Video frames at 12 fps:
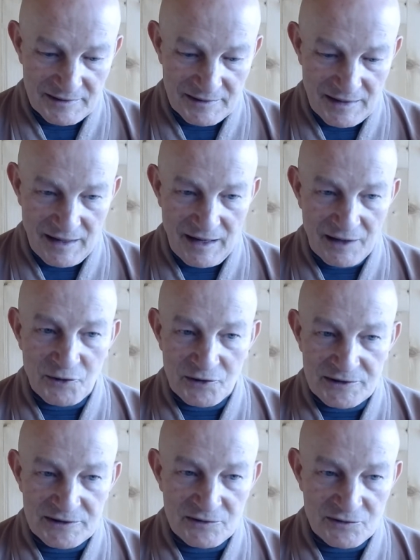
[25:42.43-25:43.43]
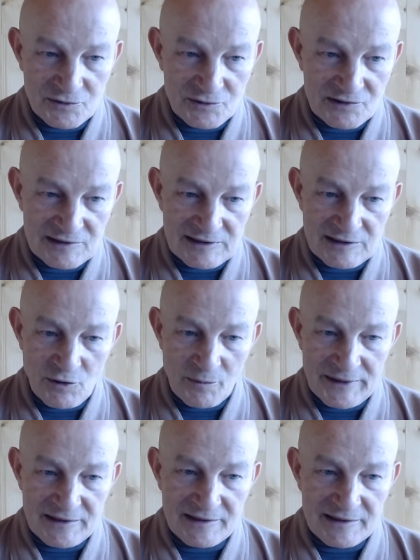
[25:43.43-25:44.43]
According to the
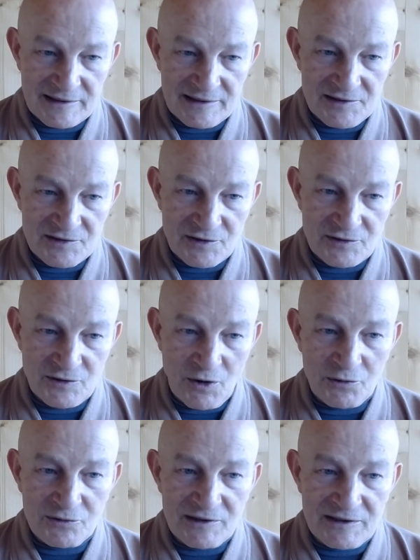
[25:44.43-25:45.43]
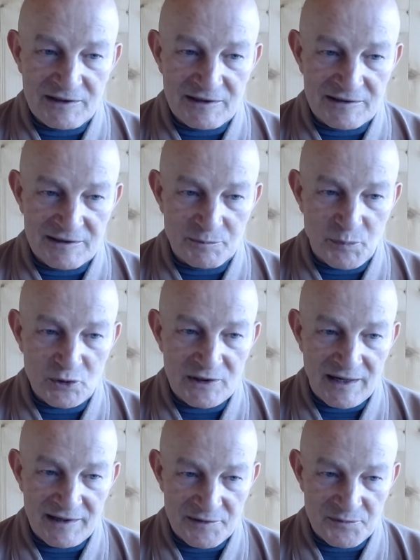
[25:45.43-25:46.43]
commentaries, only the Buddha
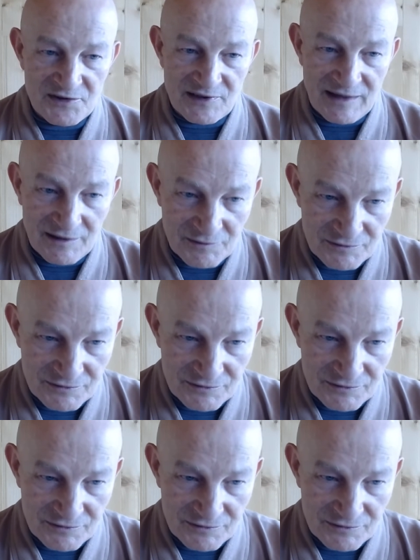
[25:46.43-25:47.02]
himself